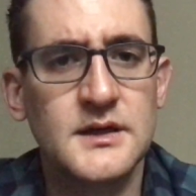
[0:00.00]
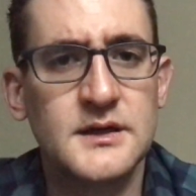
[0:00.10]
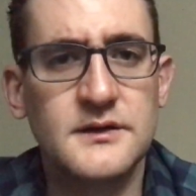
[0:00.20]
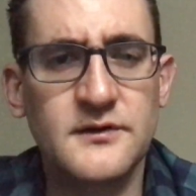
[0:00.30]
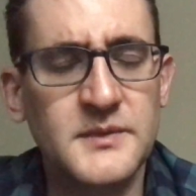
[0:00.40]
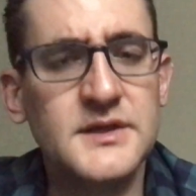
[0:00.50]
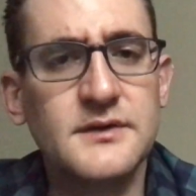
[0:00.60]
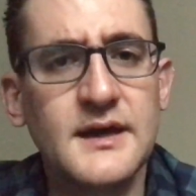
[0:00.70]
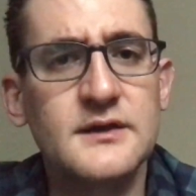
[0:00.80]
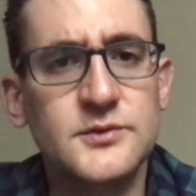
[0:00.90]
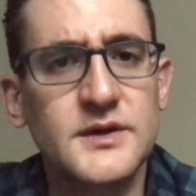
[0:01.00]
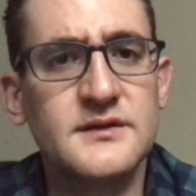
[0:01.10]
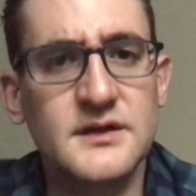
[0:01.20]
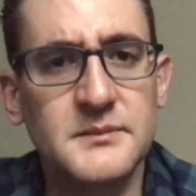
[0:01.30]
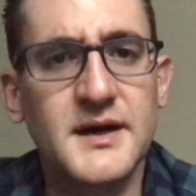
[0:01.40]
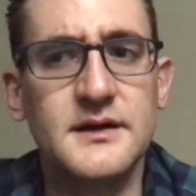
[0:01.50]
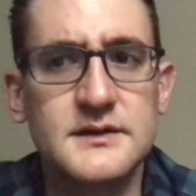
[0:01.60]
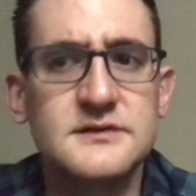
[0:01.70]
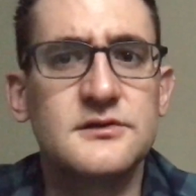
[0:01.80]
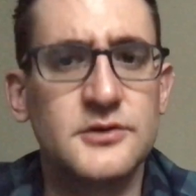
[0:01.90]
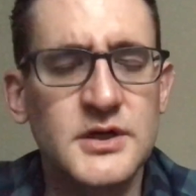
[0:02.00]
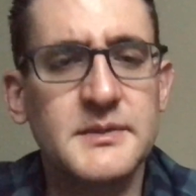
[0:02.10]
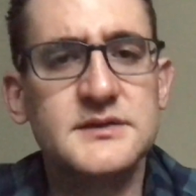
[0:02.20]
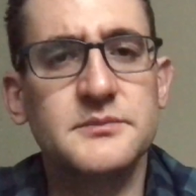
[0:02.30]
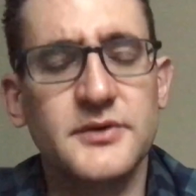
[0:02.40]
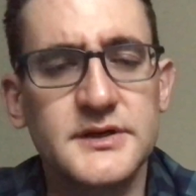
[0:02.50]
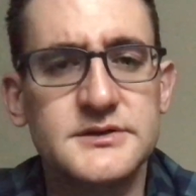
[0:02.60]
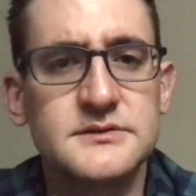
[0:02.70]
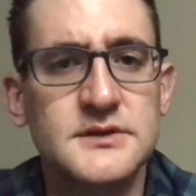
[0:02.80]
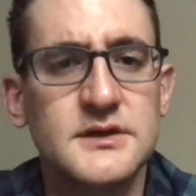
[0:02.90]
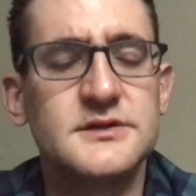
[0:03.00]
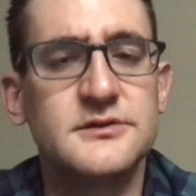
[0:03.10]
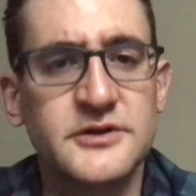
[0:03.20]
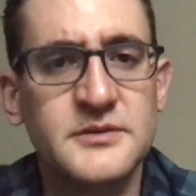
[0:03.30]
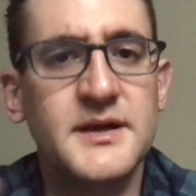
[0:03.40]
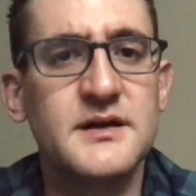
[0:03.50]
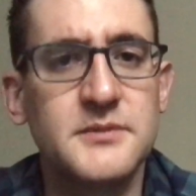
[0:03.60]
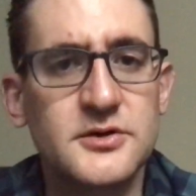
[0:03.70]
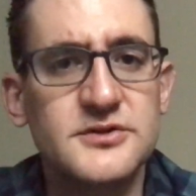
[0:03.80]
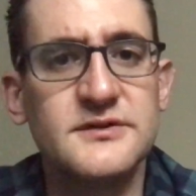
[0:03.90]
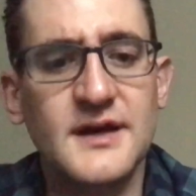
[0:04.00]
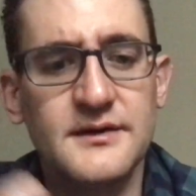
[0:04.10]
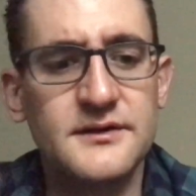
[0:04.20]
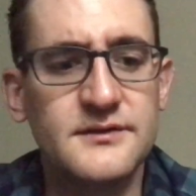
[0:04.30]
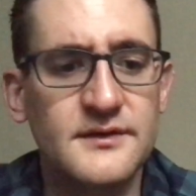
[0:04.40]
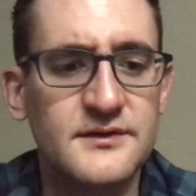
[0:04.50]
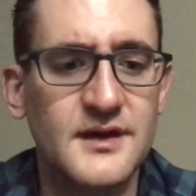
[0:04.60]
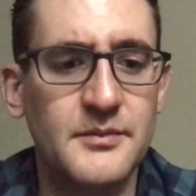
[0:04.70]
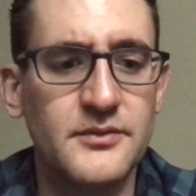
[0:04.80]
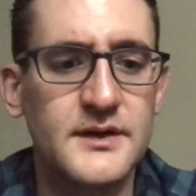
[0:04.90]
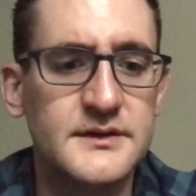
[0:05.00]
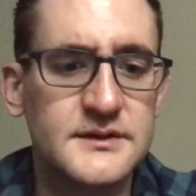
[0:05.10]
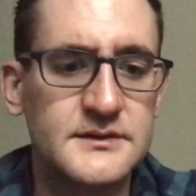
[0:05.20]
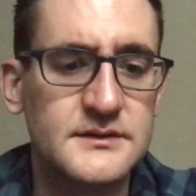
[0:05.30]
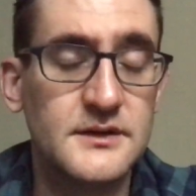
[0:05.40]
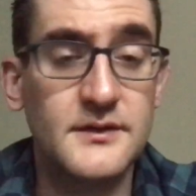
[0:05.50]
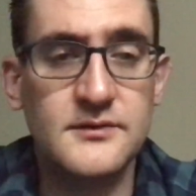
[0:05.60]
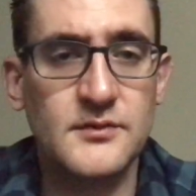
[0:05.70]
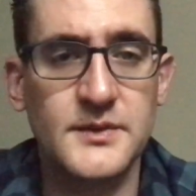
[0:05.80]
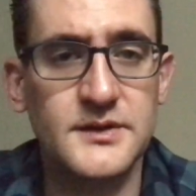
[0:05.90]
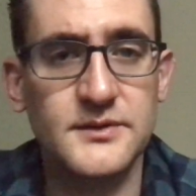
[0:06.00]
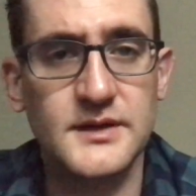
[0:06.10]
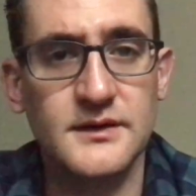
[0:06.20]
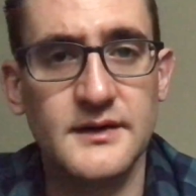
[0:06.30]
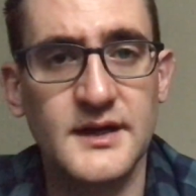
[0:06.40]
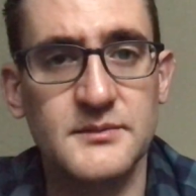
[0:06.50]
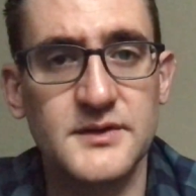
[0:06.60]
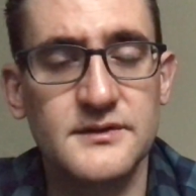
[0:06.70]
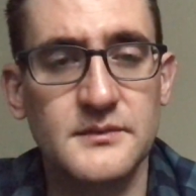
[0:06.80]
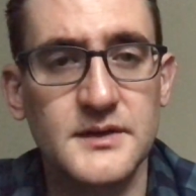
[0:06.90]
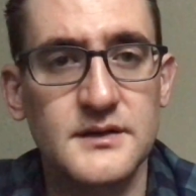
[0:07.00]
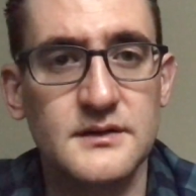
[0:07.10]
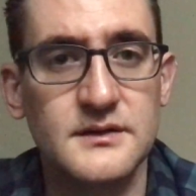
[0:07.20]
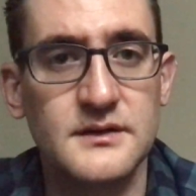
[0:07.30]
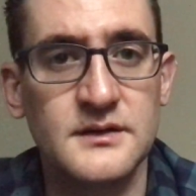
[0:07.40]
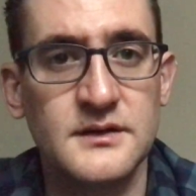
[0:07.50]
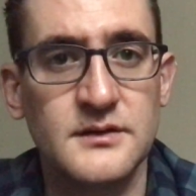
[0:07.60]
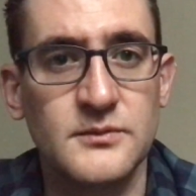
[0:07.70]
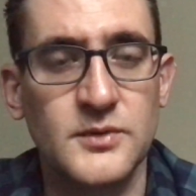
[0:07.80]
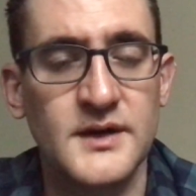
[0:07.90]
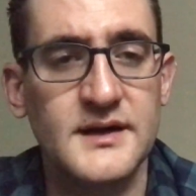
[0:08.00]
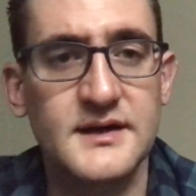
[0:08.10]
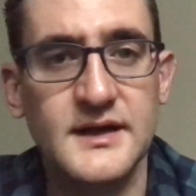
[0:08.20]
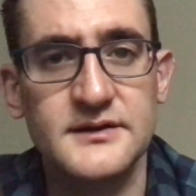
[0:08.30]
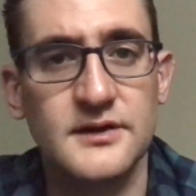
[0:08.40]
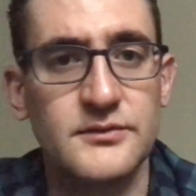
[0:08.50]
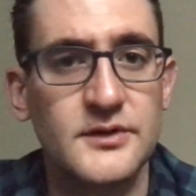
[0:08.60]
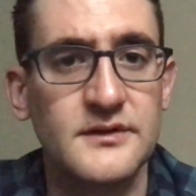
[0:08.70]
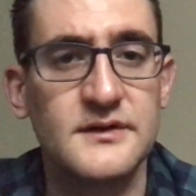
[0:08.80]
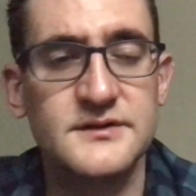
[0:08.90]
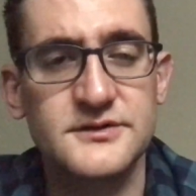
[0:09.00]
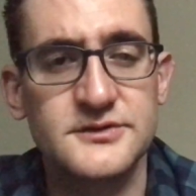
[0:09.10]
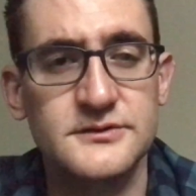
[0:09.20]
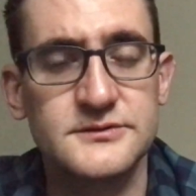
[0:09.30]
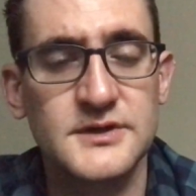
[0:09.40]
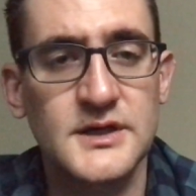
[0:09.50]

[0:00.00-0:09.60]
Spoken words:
doesn't mean you can't do anything about it. Let's learn about depression. Let's learn about emotions, how these things operate. And, that's what we do here at Animus. I mean, we're not going to get to the root of these issues.